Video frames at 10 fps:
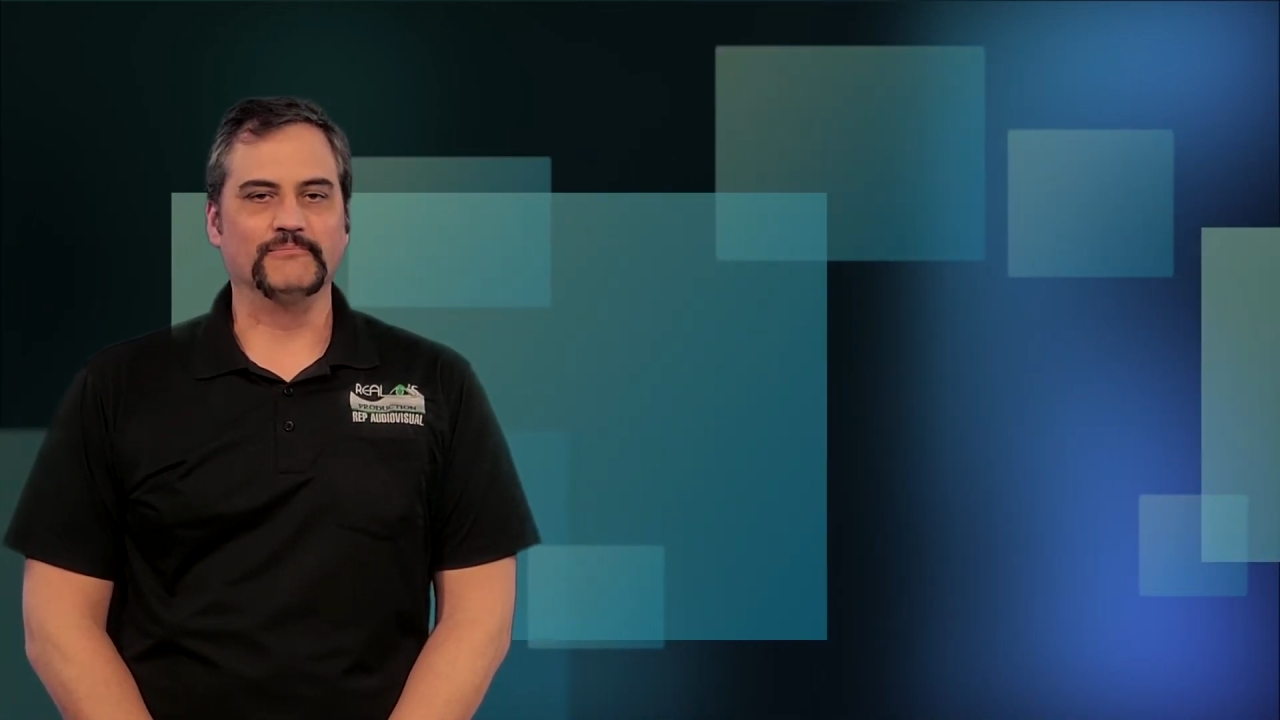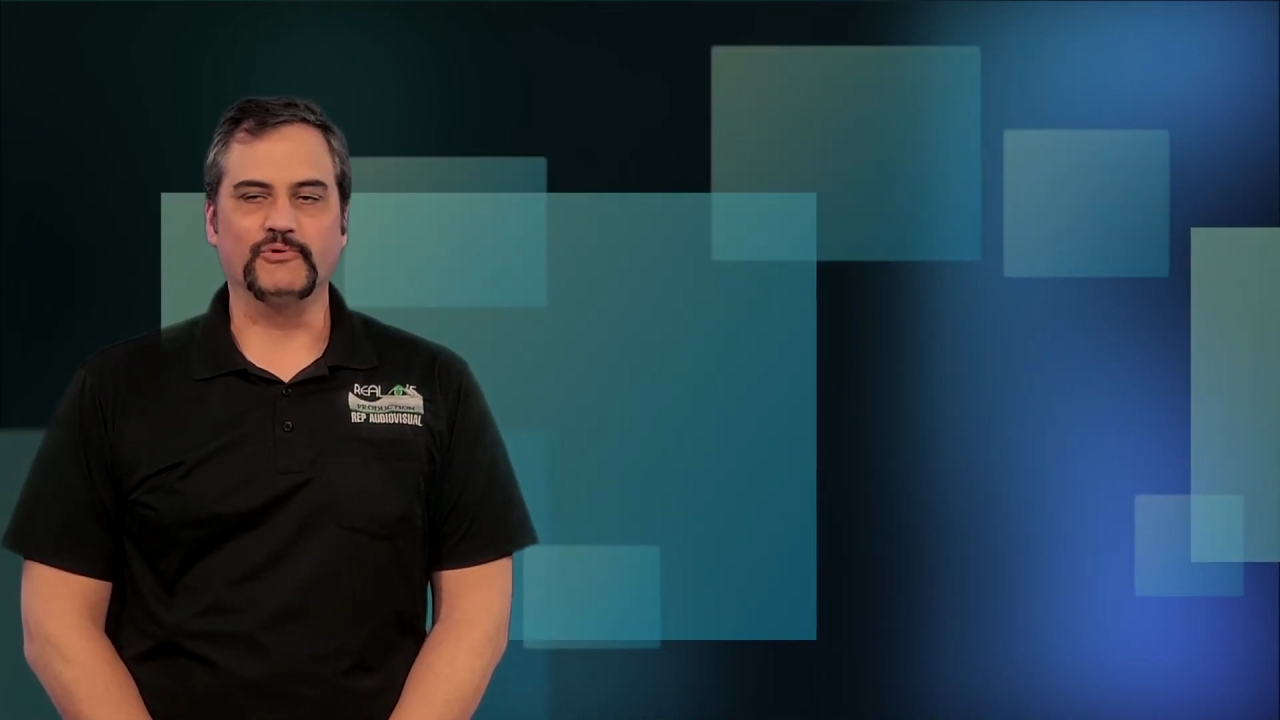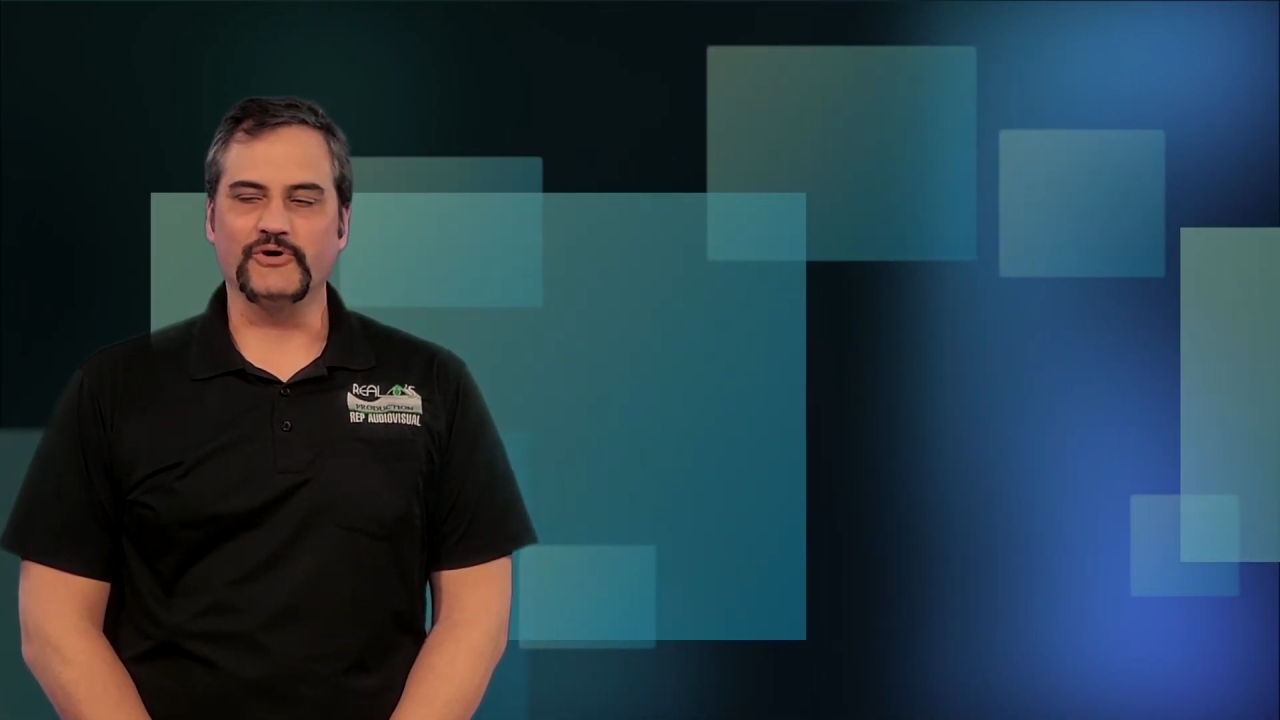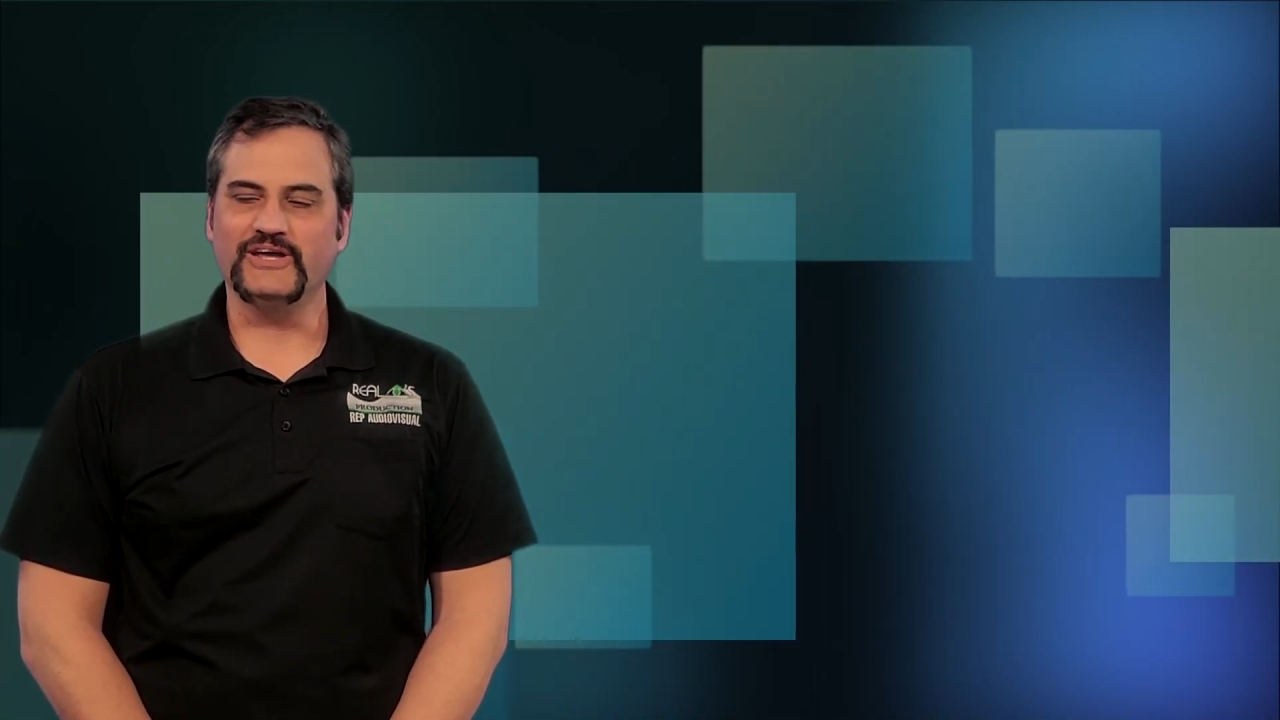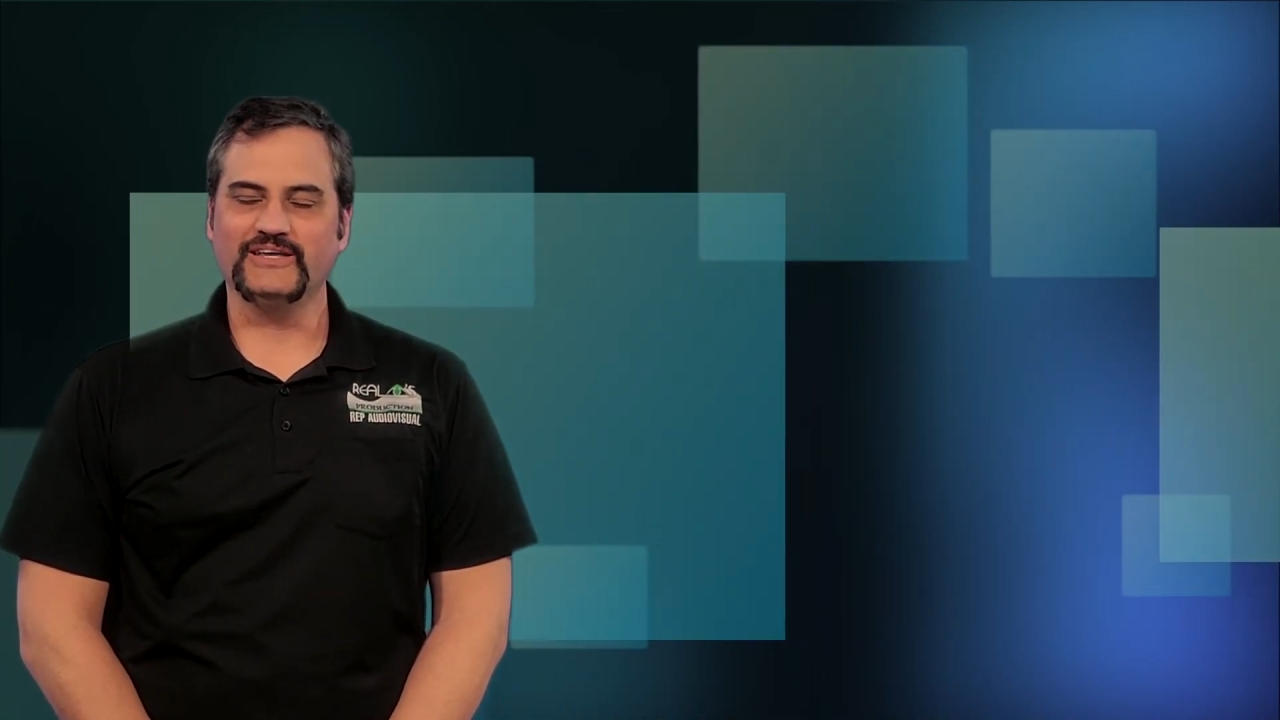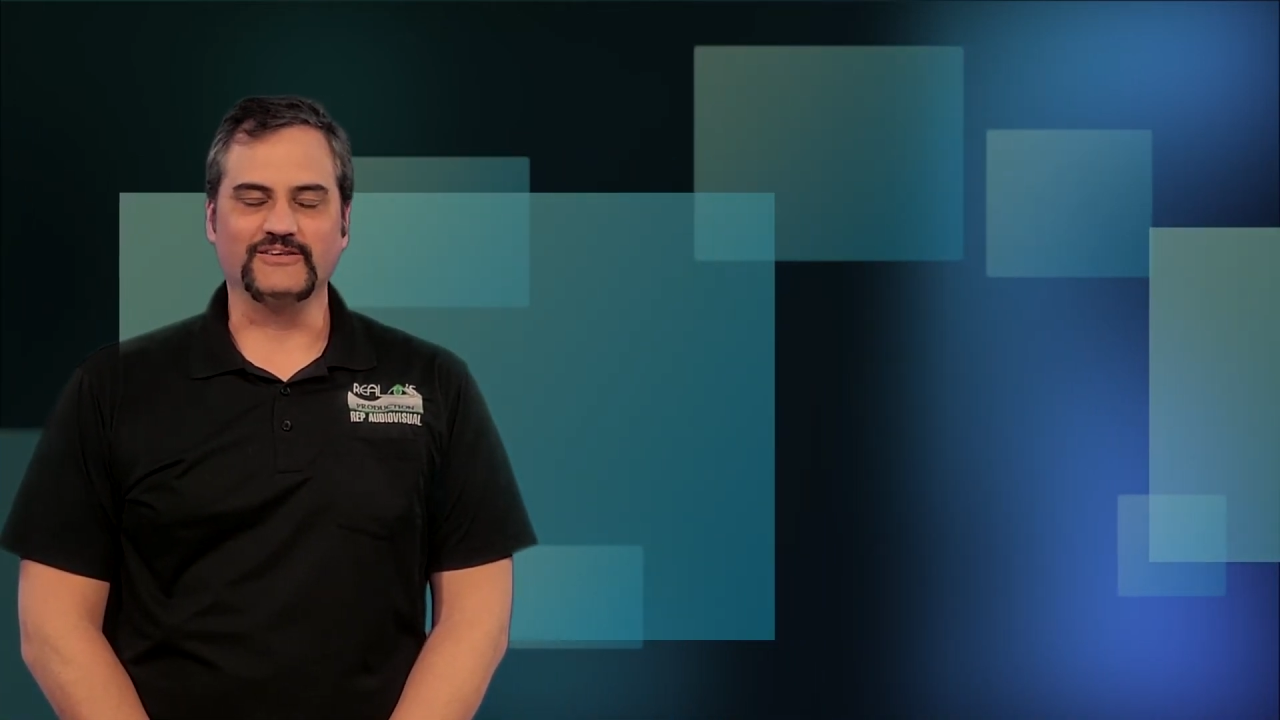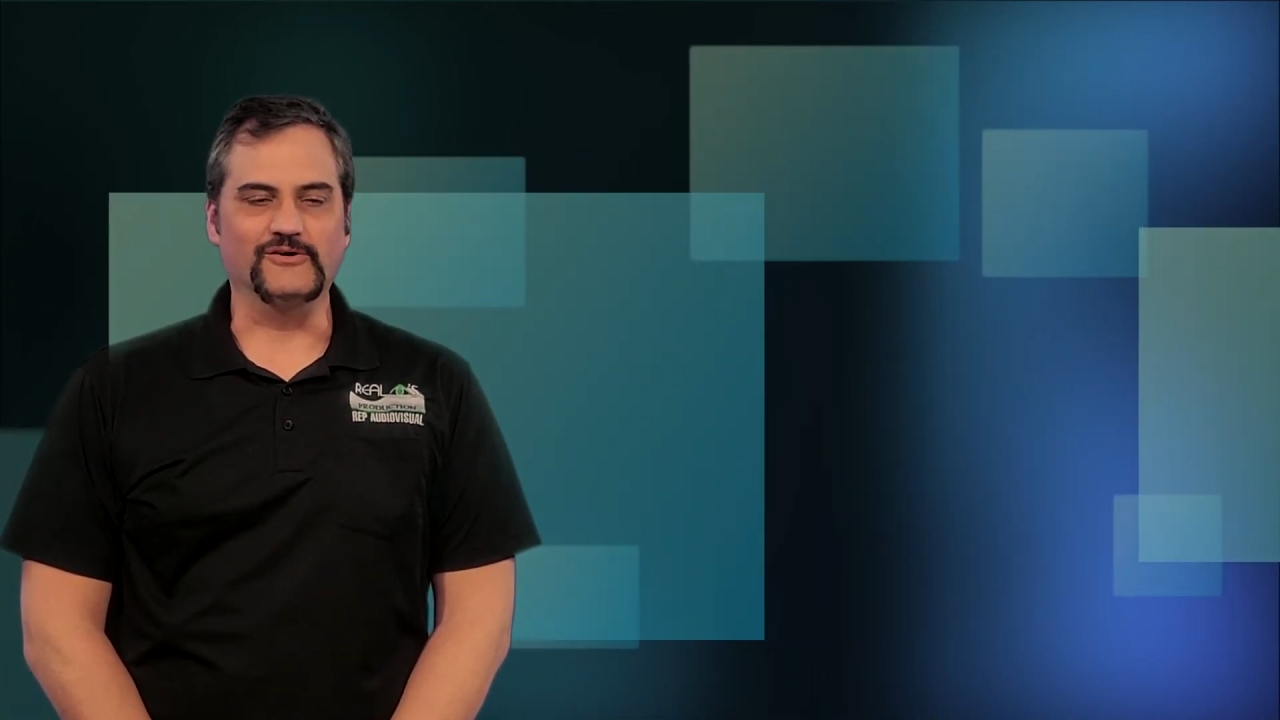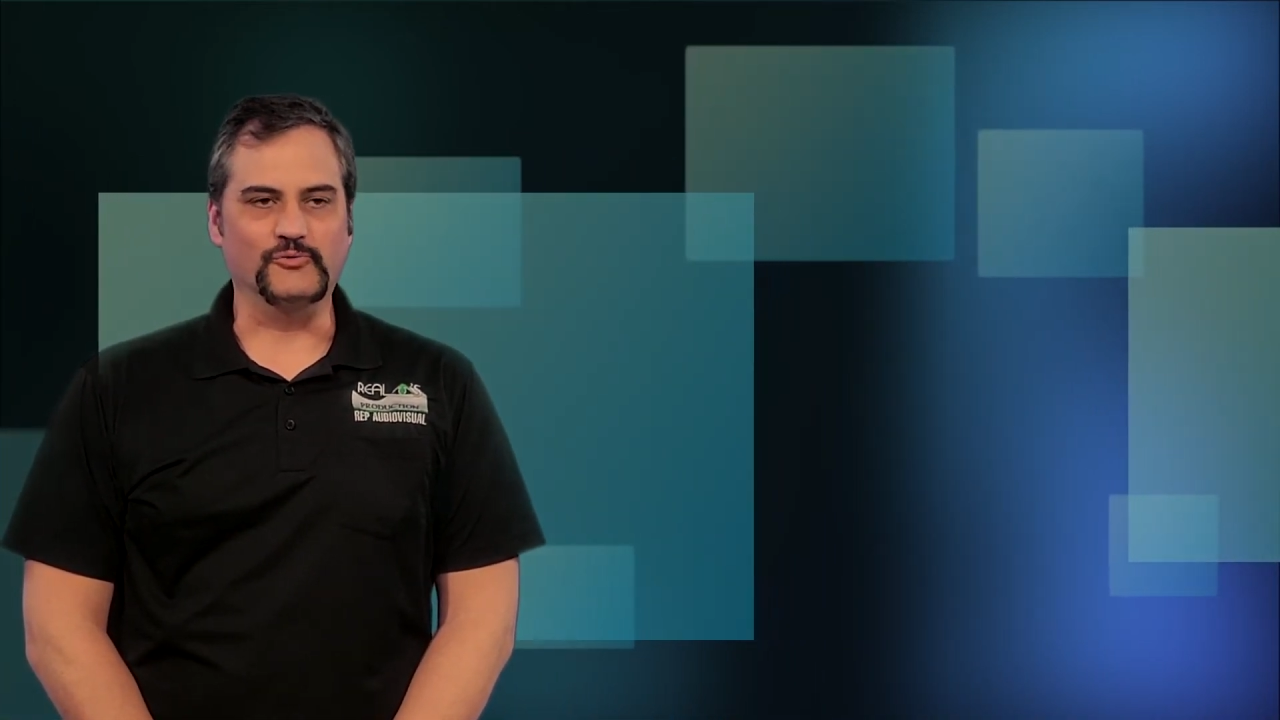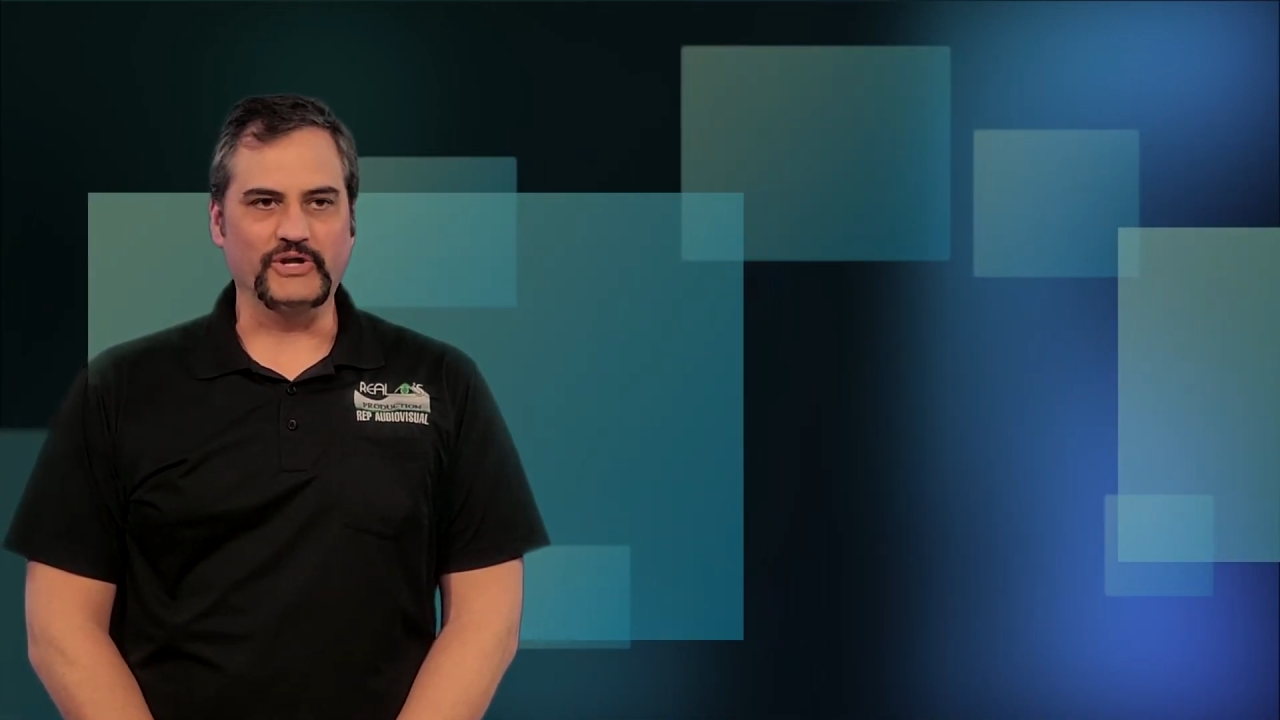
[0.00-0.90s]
Boy, don't